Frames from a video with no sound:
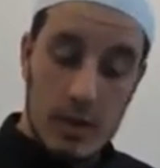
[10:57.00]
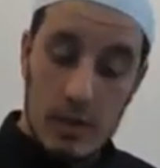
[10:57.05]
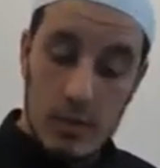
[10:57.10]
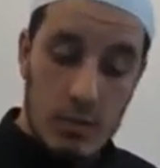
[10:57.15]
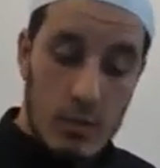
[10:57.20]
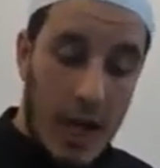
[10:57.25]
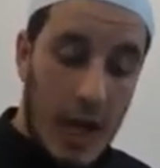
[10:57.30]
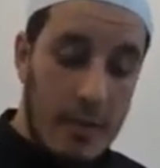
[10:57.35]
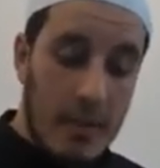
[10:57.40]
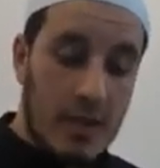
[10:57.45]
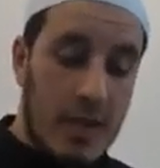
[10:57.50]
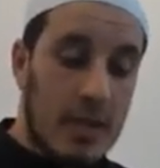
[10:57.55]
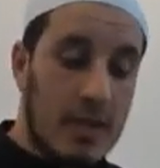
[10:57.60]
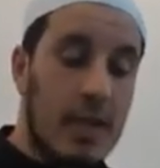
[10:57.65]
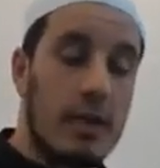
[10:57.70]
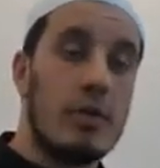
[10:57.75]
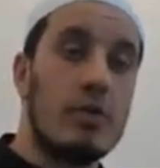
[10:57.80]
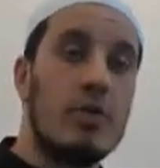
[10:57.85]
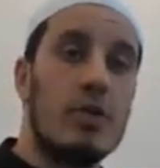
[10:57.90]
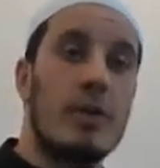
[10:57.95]
Muhammad used
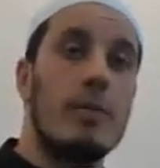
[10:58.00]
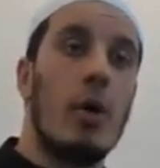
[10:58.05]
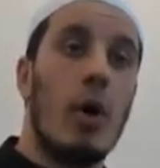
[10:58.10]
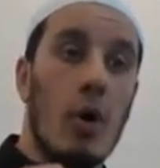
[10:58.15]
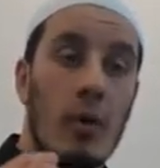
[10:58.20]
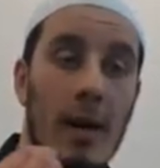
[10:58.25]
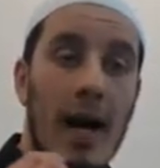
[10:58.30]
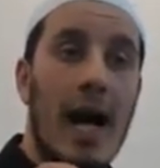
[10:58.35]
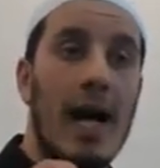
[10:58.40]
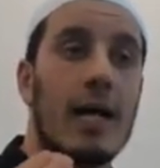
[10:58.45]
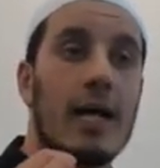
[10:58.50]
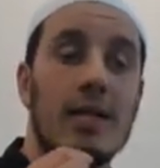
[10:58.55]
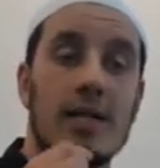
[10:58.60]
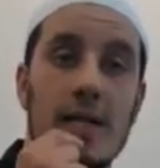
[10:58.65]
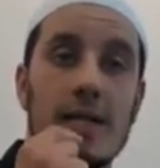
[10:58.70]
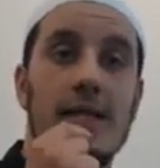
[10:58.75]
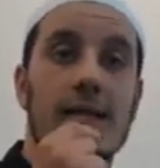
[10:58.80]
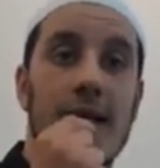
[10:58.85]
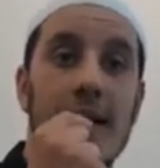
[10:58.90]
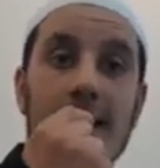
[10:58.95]
to say, Oh my uncle,
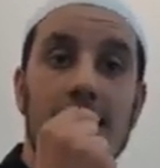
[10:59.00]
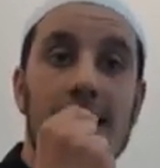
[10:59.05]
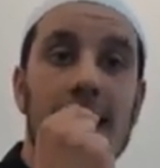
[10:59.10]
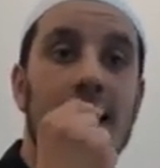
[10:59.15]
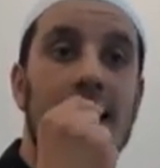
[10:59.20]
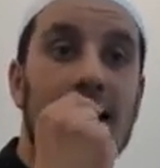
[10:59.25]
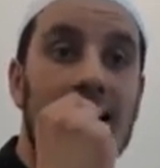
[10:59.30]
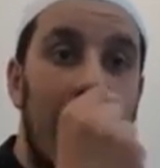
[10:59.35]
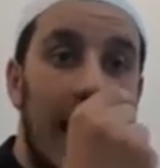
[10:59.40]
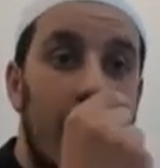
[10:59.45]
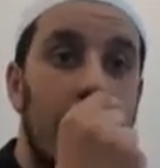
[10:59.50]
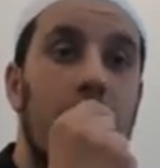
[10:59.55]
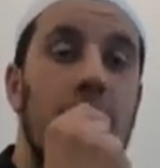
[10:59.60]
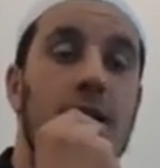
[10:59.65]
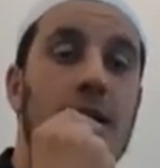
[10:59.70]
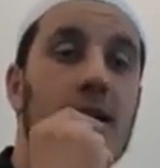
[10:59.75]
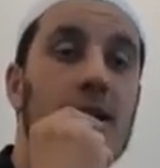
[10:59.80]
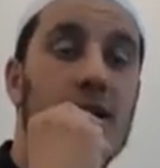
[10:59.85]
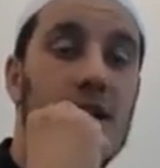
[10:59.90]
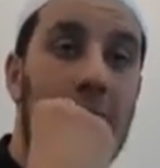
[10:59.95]
just say, say the kalima,
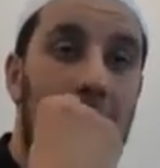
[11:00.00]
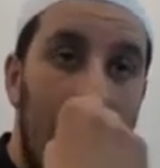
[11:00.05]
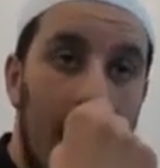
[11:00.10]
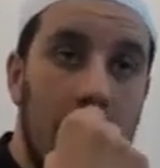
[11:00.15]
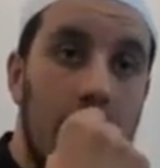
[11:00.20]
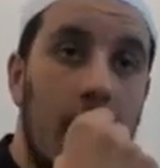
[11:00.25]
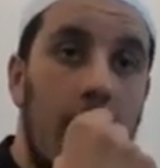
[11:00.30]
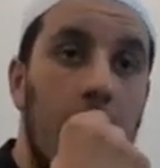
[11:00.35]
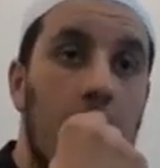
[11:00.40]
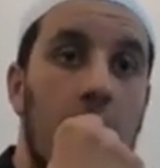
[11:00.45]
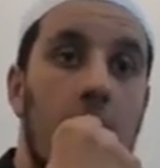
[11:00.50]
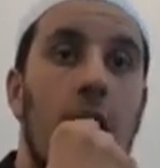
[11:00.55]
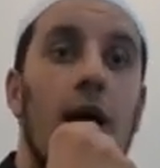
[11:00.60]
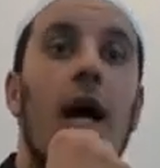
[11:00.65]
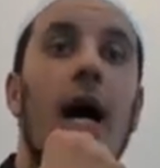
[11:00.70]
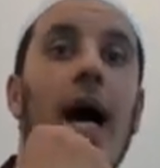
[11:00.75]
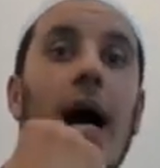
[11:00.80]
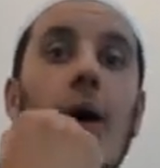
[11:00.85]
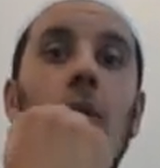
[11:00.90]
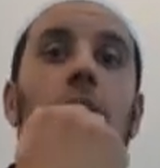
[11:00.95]
say the shahada,
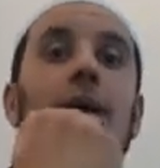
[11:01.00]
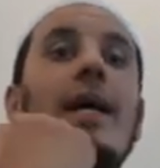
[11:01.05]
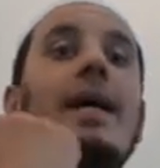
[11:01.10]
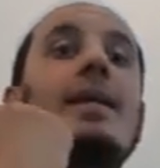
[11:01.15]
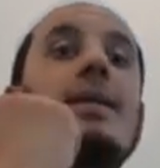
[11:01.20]
I will